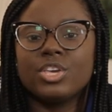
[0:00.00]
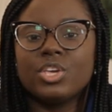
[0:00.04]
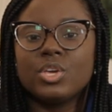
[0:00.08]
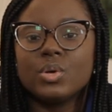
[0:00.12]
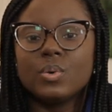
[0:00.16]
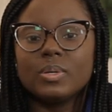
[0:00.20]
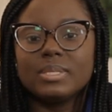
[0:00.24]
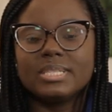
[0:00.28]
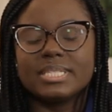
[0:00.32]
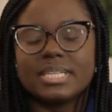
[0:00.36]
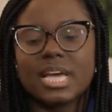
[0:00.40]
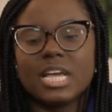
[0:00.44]

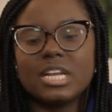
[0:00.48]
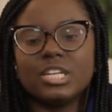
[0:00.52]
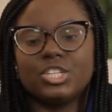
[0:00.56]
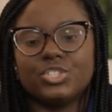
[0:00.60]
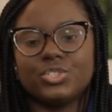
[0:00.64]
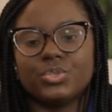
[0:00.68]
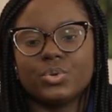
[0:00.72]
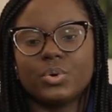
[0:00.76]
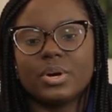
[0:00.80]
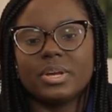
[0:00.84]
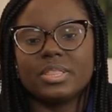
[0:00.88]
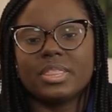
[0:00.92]
used to
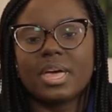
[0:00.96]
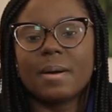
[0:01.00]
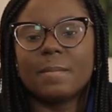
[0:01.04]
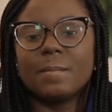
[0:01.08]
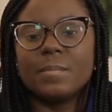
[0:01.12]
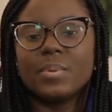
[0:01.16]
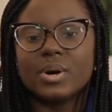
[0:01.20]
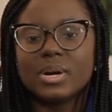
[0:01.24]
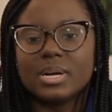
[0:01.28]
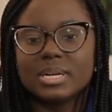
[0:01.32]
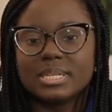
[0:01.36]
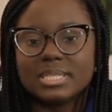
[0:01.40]
ensure
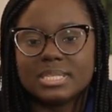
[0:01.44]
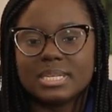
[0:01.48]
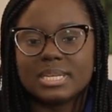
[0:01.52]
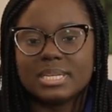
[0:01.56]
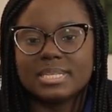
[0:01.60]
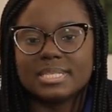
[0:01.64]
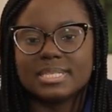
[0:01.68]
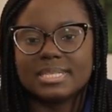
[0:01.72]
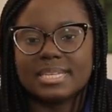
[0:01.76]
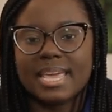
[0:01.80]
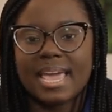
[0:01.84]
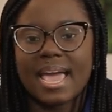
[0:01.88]
that
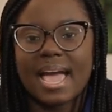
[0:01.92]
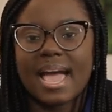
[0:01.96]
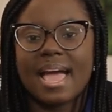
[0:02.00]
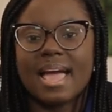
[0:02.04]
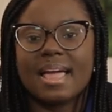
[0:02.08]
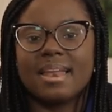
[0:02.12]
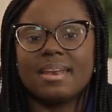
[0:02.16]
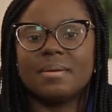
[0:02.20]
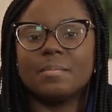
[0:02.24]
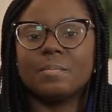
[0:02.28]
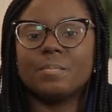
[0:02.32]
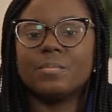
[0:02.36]
persons
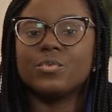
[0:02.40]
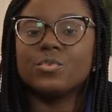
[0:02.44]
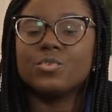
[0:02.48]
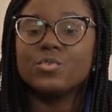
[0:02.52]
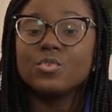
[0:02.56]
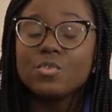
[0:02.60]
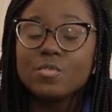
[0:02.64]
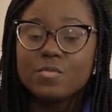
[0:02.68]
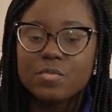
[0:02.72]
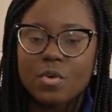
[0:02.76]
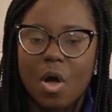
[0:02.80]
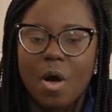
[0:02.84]
can
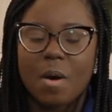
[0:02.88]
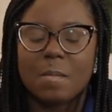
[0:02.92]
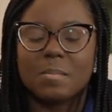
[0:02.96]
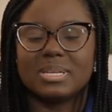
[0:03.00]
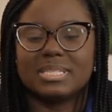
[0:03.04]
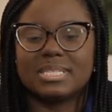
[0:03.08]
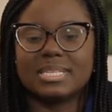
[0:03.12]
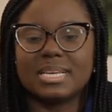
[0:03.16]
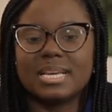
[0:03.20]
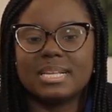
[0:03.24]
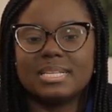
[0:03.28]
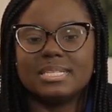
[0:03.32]
prove
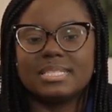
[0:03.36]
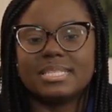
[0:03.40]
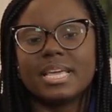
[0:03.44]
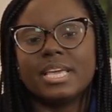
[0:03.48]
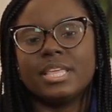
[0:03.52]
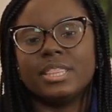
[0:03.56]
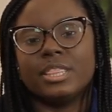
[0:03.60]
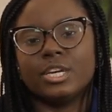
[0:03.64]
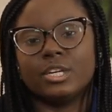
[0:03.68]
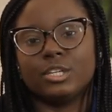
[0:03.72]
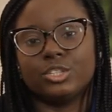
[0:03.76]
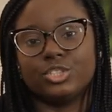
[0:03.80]
competence
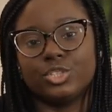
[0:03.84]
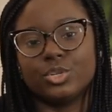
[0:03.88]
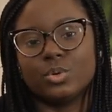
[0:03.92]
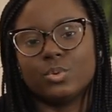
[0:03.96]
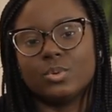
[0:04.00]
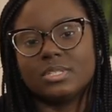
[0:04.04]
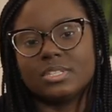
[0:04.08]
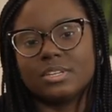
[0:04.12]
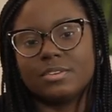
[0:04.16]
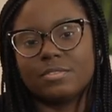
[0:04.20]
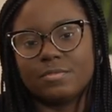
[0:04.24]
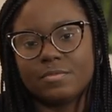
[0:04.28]
in their
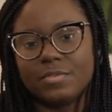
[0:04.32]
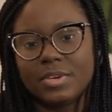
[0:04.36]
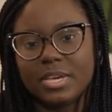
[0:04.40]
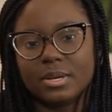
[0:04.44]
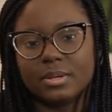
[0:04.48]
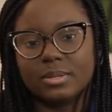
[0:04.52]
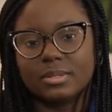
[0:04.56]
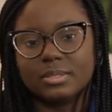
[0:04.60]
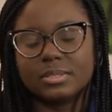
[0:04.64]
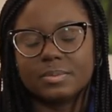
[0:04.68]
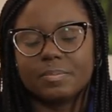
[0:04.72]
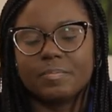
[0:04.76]
chosen
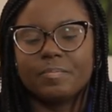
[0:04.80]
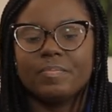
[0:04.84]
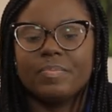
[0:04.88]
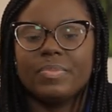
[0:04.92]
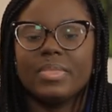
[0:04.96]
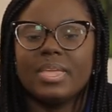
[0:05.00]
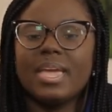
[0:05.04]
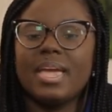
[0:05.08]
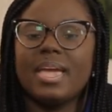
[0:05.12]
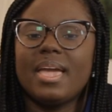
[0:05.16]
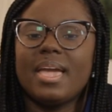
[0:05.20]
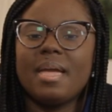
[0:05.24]
field.
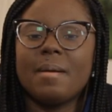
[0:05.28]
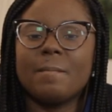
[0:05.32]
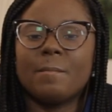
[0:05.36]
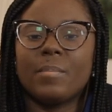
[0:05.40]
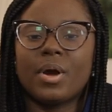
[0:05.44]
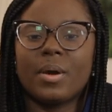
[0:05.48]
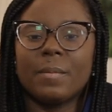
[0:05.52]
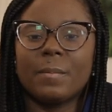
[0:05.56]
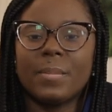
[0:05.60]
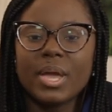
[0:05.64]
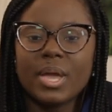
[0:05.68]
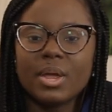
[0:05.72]
In
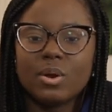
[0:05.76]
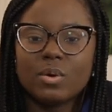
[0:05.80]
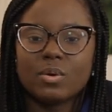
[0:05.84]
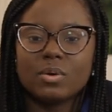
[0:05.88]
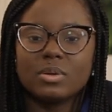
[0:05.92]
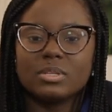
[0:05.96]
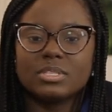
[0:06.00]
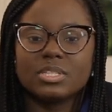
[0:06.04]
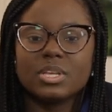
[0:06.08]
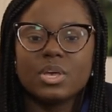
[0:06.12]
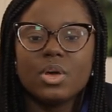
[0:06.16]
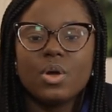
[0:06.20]

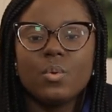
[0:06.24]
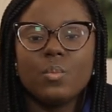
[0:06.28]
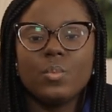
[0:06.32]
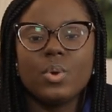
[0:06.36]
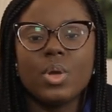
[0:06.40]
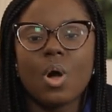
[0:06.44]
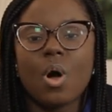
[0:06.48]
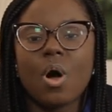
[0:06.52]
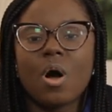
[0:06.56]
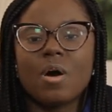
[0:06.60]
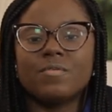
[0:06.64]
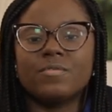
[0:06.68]
Barbados,
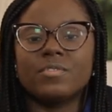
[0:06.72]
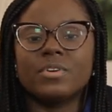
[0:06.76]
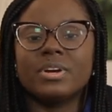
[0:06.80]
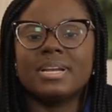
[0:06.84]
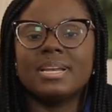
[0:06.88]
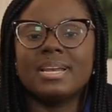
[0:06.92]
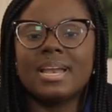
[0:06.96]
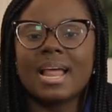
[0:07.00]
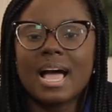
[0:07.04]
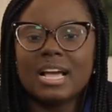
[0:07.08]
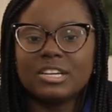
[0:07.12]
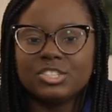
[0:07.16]
we offer
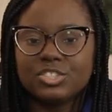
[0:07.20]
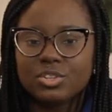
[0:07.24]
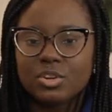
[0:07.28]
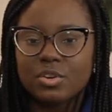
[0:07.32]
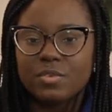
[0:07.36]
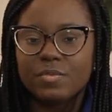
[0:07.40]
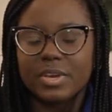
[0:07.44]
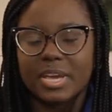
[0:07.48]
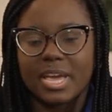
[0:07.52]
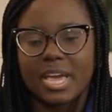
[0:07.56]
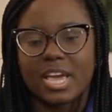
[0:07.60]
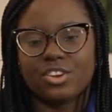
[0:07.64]

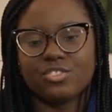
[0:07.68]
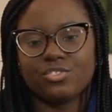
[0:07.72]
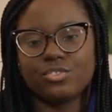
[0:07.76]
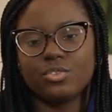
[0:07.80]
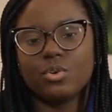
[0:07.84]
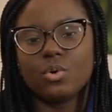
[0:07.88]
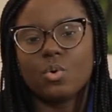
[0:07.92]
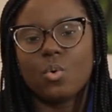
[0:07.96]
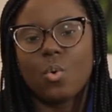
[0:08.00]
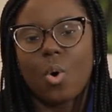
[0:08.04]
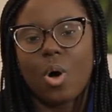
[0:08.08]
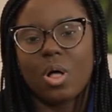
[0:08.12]
national
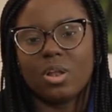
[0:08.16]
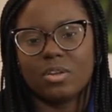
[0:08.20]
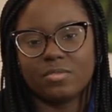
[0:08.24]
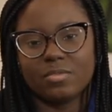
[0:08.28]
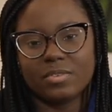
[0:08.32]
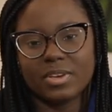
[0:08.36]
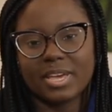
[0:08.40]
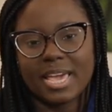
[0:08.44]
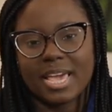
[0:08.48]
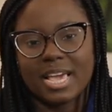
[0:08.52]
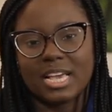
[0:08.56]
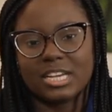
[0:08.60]
vocational
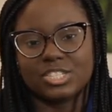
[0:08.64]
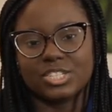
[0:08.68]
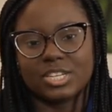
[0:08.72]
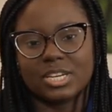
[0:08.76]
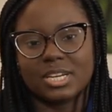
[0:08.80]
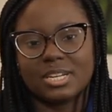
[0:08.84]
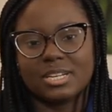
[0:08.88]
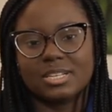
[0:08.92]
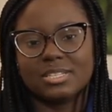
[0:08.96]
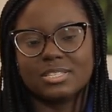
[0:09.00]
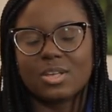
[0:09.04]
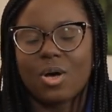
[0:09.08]

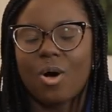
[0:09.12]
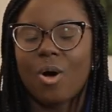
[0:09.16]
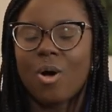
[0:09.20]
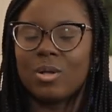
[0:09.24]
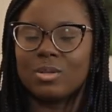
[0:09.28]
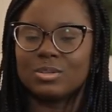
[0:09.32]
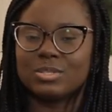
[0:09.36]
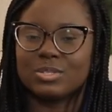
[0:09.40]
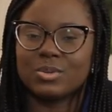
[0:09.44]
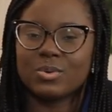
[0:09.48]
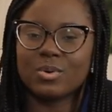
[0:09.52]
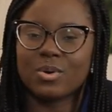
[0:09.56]
qualifications,
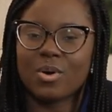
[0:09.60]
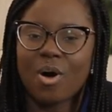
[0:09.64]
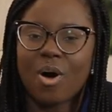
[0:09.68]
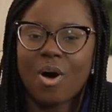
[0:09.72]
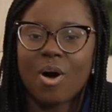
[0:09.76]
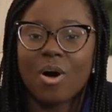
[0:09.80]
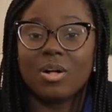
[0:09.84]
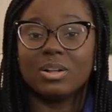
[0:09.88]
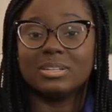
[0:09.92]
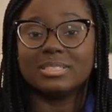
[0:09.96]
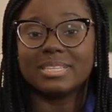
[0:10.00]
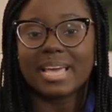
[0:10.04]
also
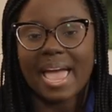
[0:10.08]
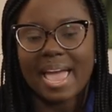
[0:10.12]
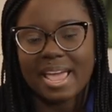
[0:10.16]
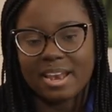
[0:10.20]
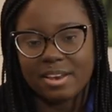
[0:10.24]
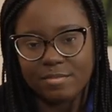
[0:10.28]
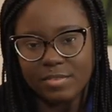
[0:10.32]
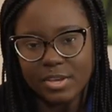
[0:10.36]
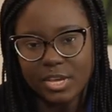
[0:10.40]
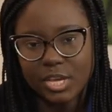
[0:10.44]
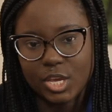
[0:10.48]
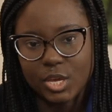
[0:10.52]
called
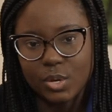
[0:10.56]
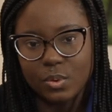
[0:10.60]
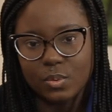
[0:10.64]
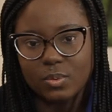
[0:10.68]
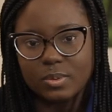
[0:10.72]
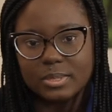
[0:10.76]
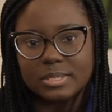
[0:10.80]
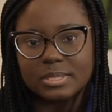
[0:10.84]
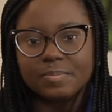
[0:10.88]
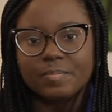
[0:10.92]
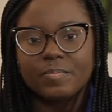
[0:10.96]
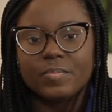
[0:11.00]

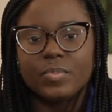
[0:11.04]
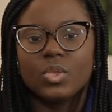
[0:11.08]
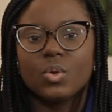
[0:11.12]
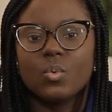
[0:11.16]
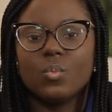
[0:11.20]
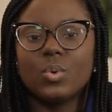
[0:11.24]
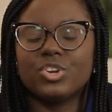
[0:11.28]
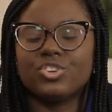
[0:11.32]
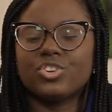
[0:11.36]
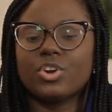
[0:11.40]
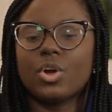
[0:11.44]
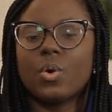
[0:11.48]
NVQs,
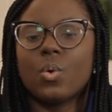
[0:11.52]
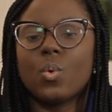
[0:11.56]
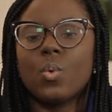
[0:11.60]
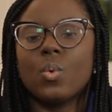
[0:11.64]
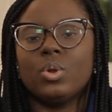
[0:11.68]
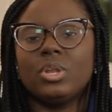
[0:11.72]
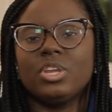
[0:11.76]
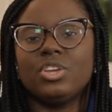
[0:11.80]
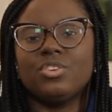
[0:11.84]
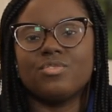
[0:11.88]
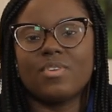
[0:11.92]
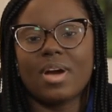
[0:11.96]
which are
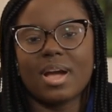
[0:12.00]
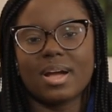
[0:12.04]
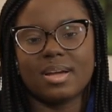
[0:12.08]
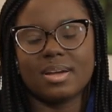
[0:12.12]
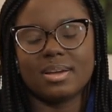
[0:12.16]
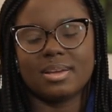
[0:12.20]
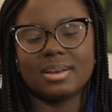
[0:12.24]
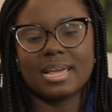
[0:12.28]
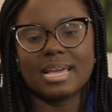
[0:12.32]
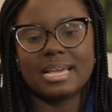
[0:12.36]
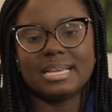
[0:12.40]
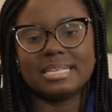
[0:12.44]
only
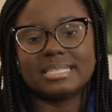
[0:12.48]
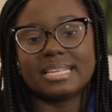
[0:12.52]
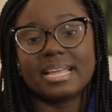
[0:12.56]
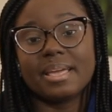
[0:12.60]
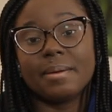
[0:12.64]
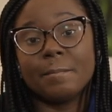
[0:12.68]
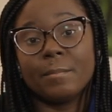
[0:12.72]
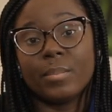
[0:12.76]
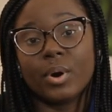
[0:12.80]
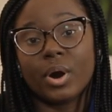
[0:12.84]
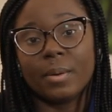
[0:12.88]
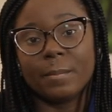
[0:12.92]
recognized
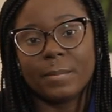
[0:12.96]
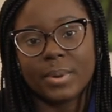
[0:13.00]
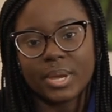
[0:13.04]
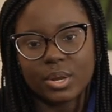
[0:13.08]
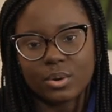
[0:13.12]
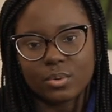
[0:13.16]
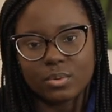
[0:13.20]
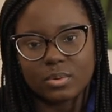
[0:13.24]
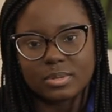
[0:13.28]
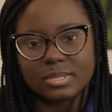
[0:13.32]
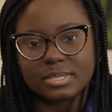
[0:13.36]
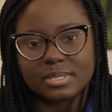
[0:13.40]
in
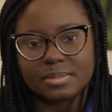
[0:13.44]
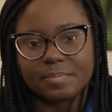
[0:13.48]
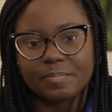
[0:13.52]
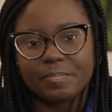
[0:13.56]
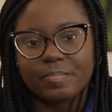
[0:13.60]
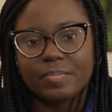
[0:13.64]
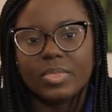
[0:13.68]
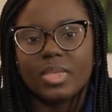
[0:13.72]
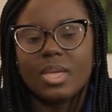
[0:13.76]
Barbados,